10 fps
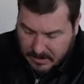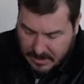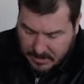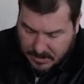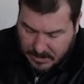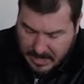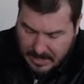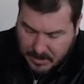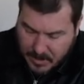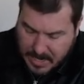
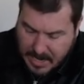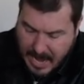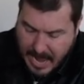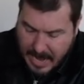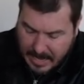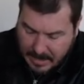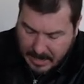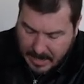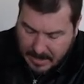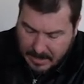as we can
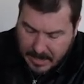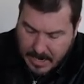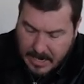and